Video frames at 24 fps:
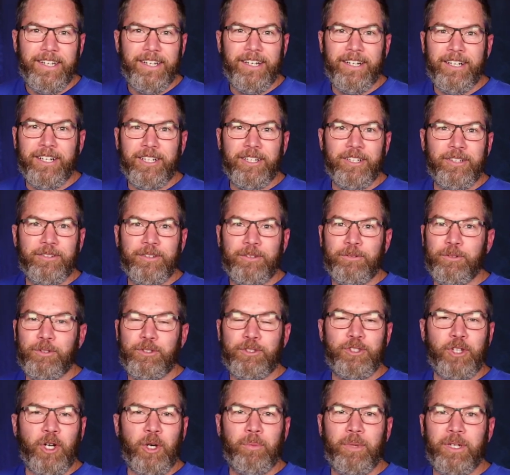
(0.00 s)
It was
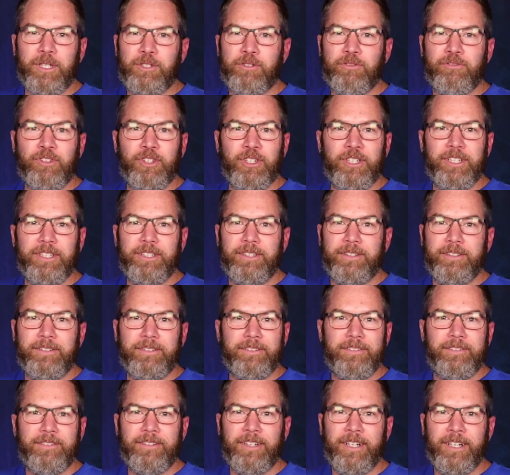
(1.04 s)
so much fun,
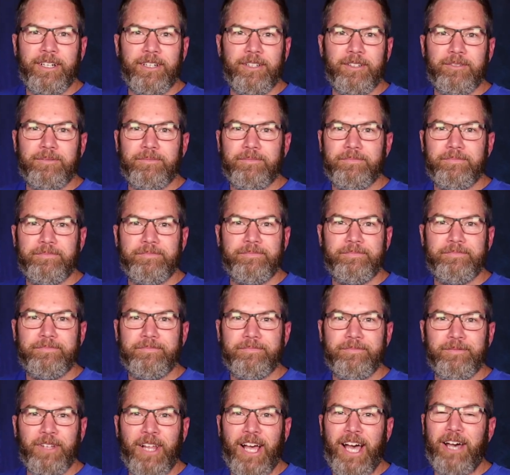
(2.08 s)

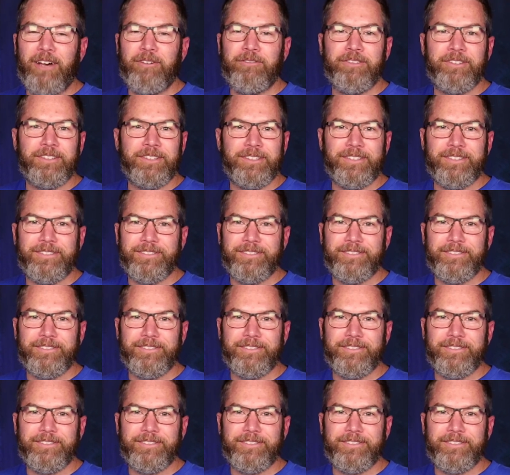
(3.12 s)
laughing,